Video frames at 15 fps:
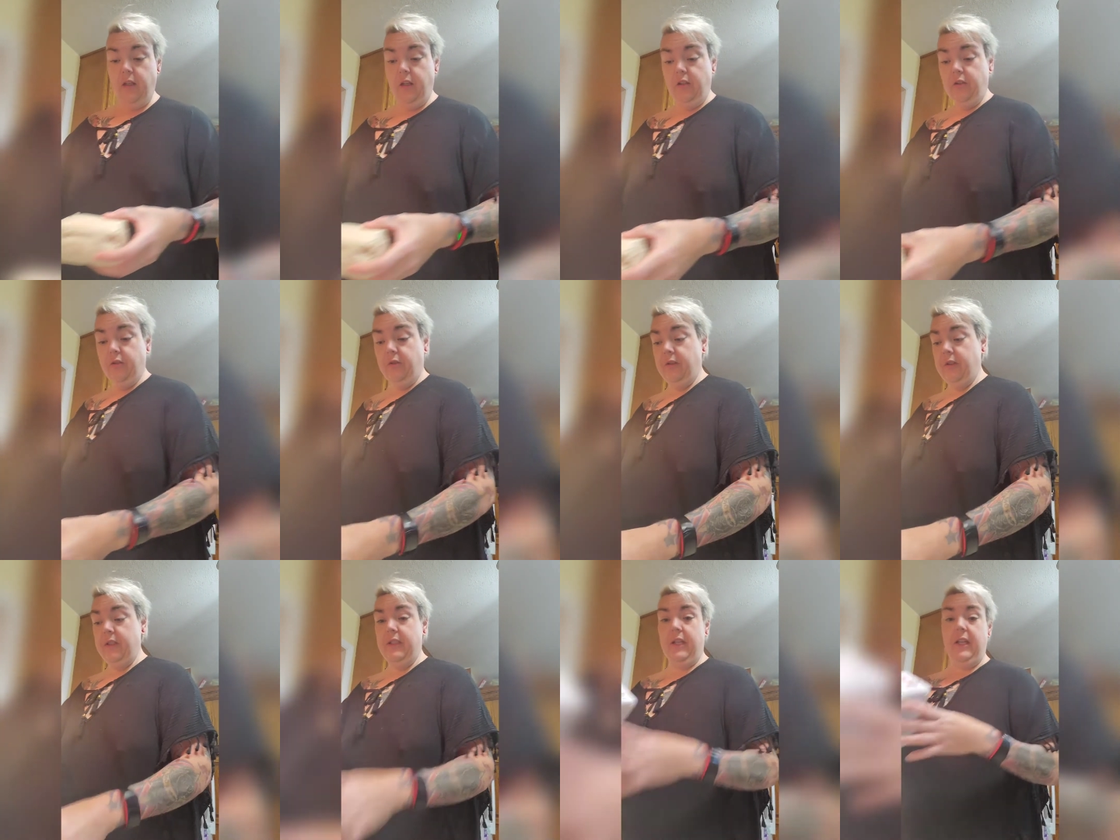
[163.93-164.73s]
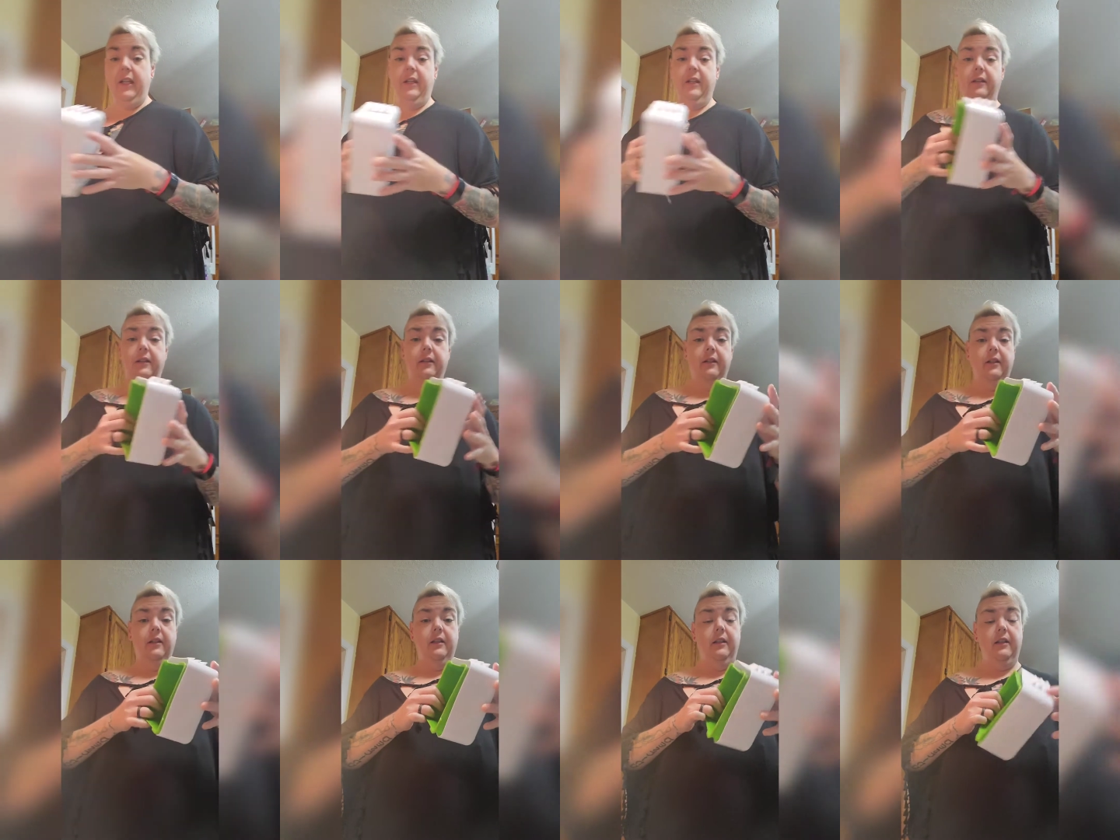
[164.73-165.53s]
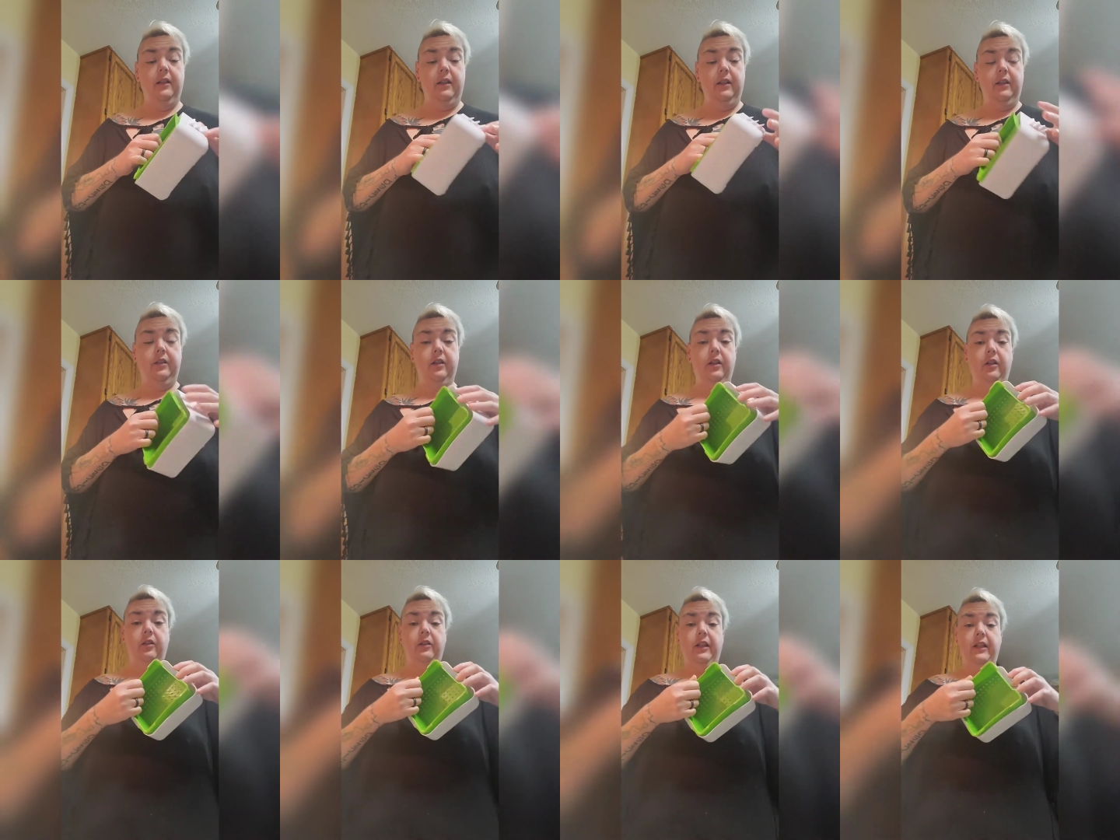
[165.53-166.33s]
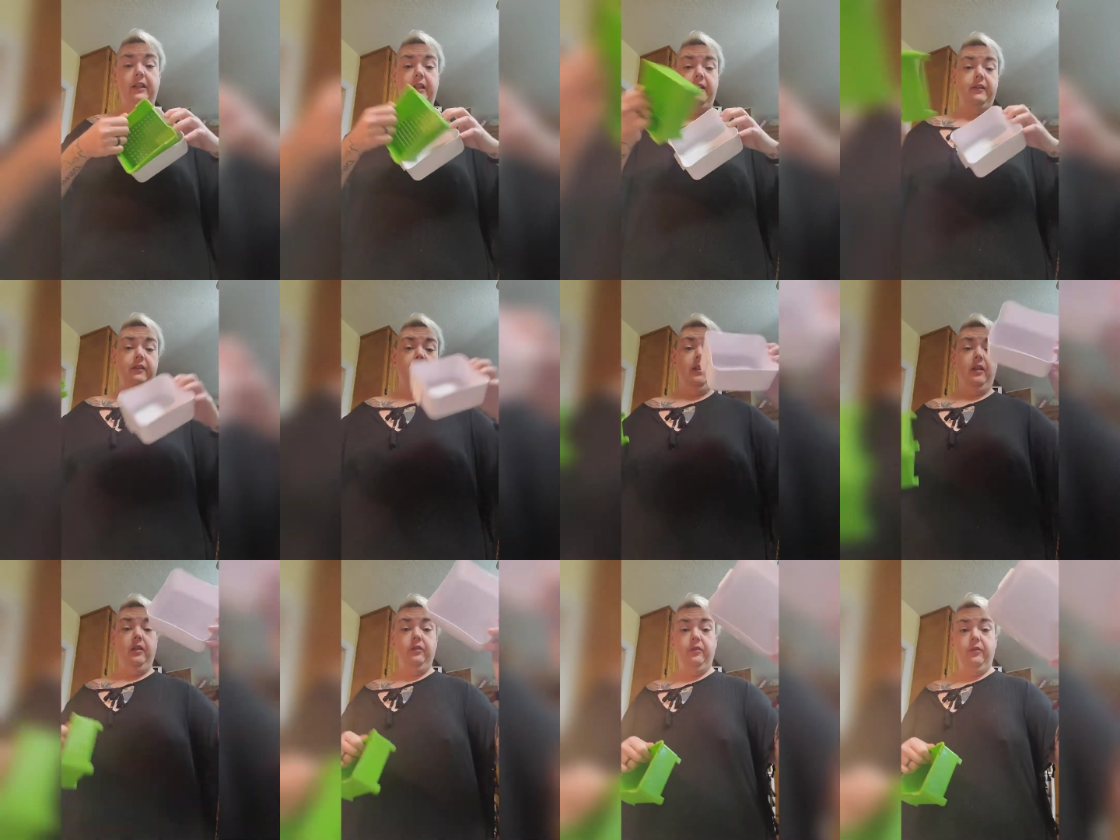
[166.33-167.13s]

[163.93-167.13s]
you're going to take, it's going to look like this. So